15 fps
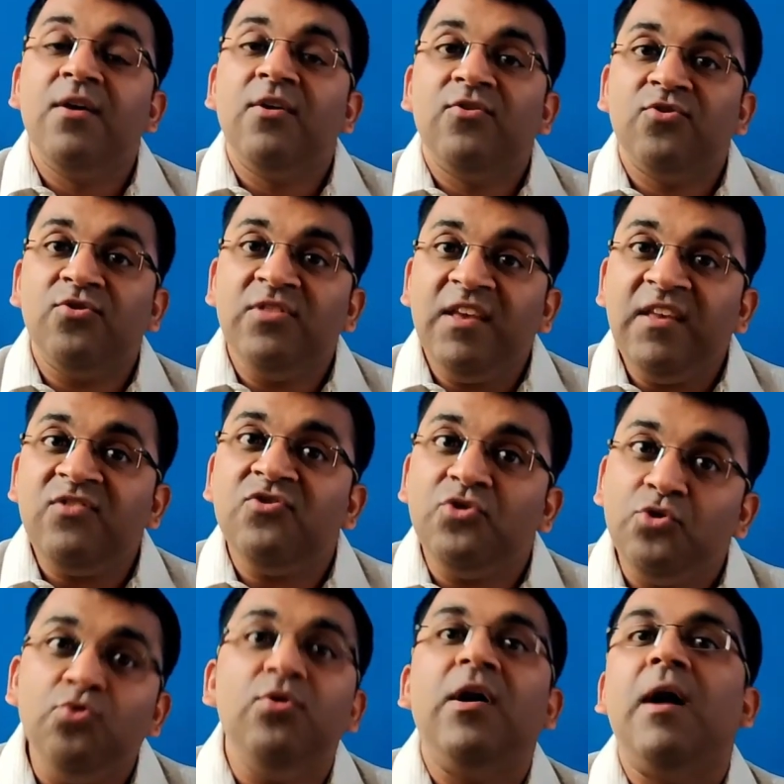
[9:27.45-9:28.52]
So these
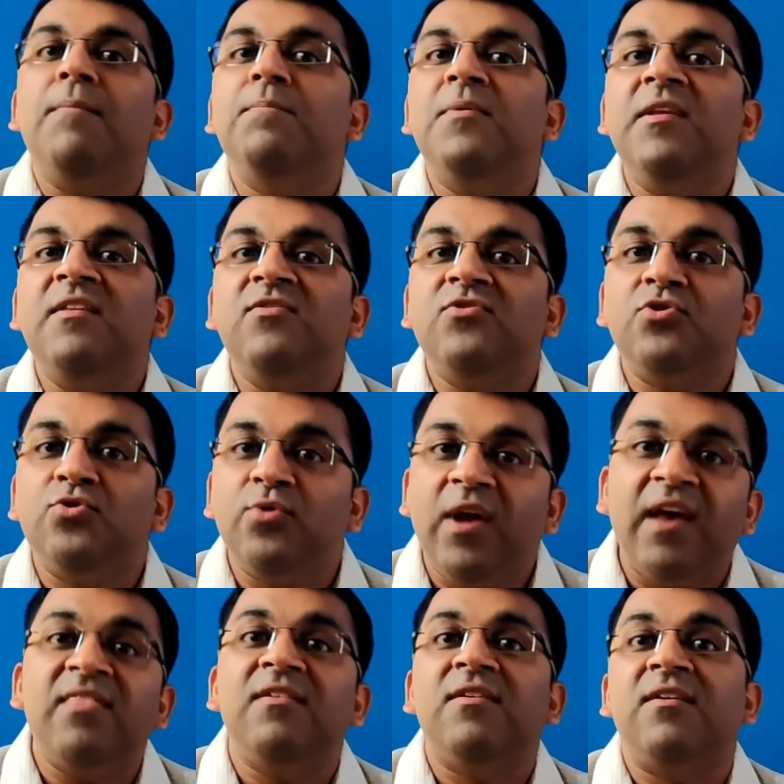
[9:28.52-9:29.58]
two companies
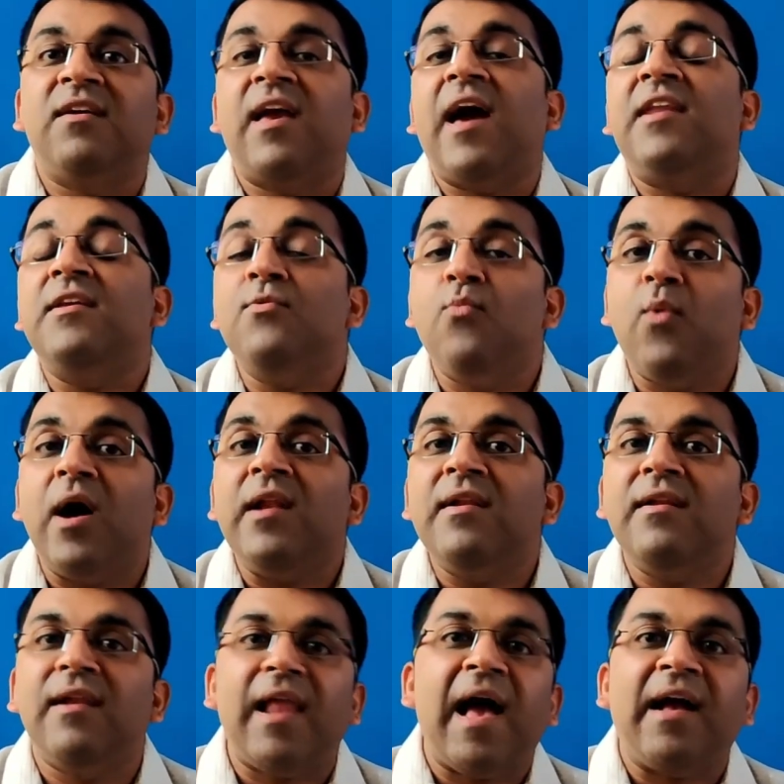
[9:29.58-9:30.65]
together carry
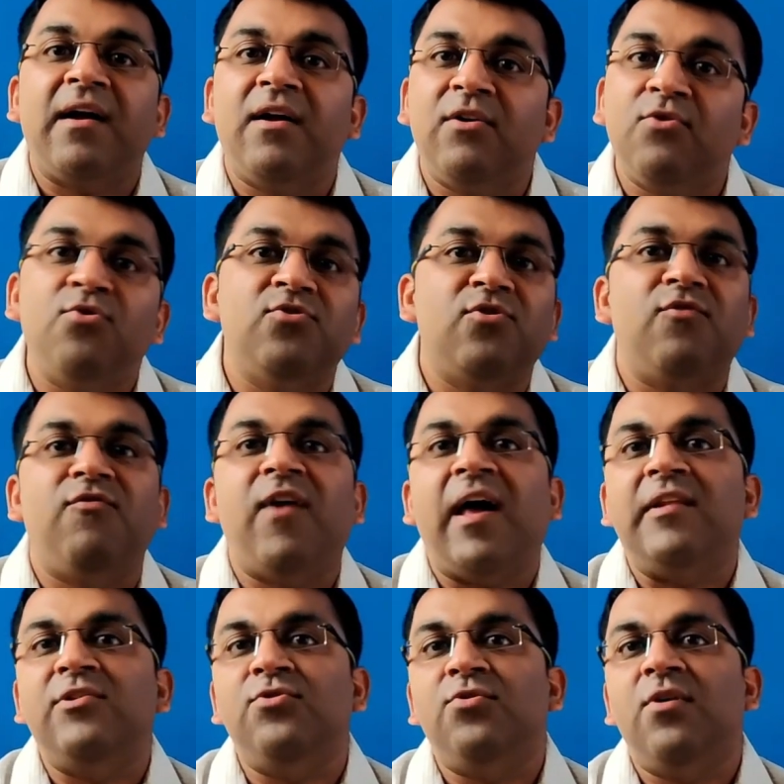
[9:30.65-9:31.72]
1 lakh crores of
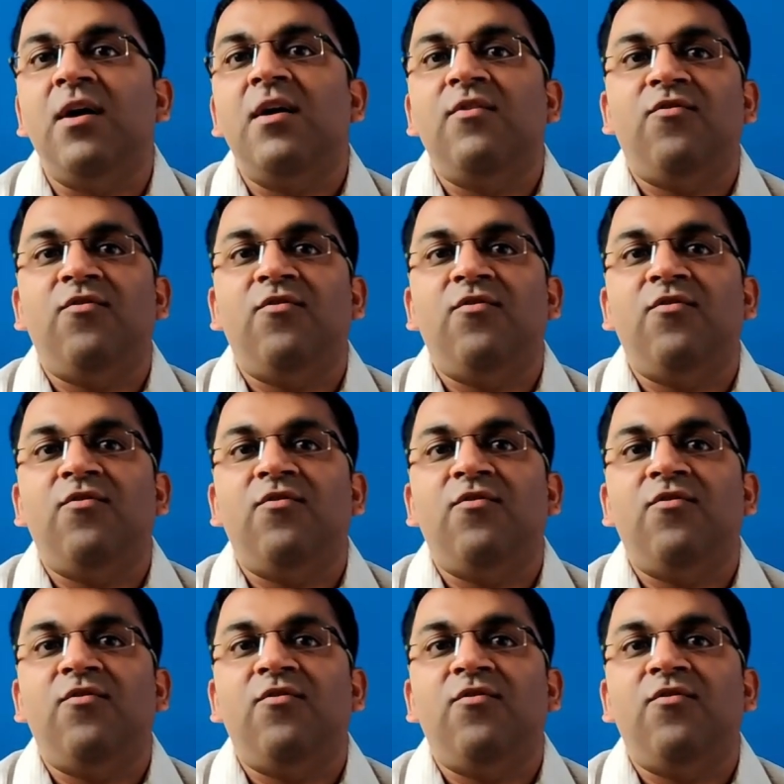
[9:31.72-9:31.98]
value